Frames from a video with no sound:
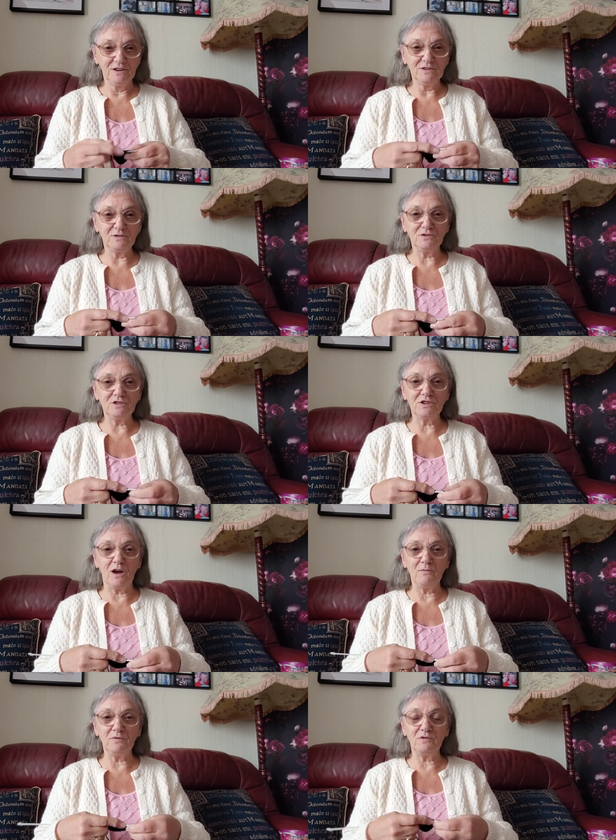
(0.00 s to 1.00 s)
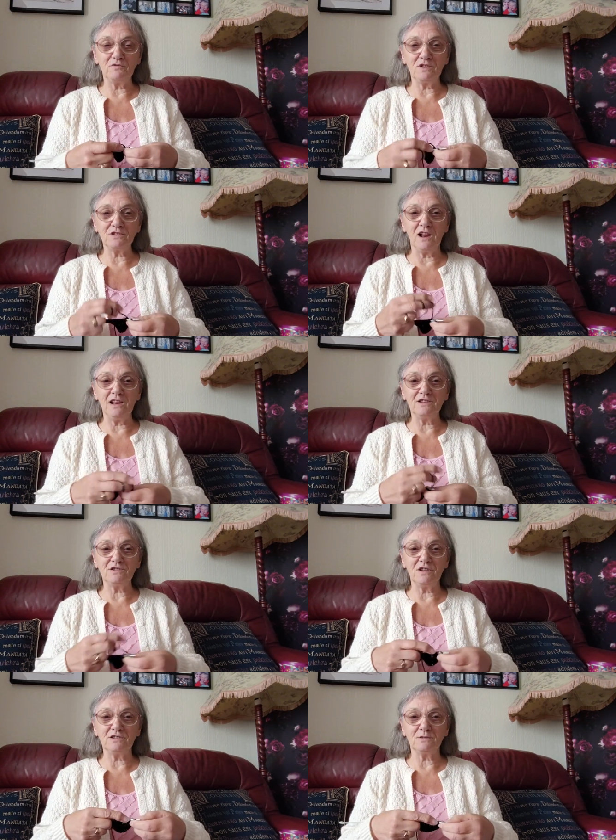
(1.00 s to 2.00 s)
So she's got she's got at
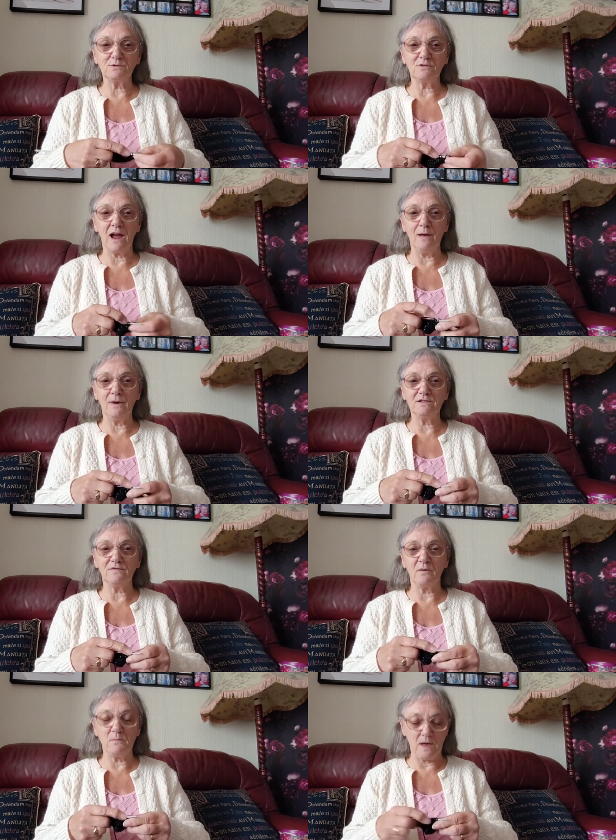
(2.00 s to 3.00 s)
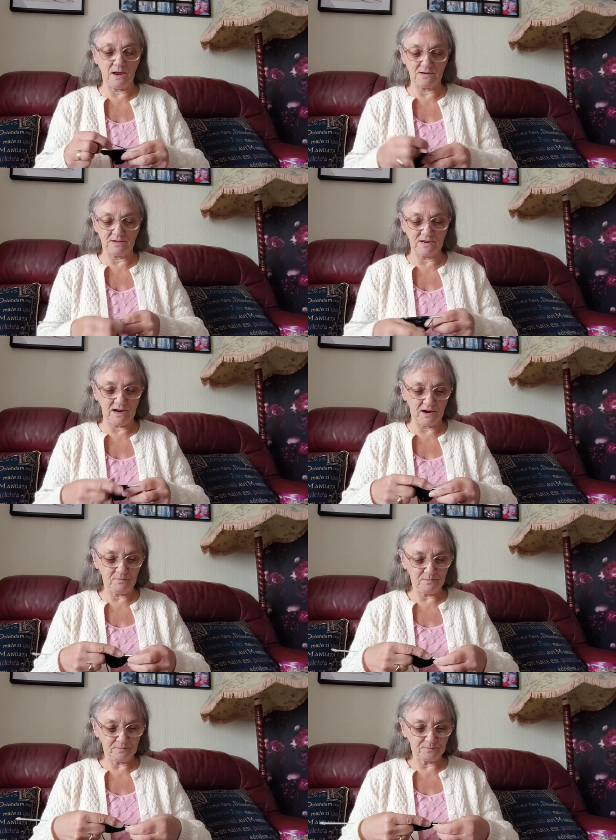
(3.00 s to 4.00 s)
least three subscribers from me today.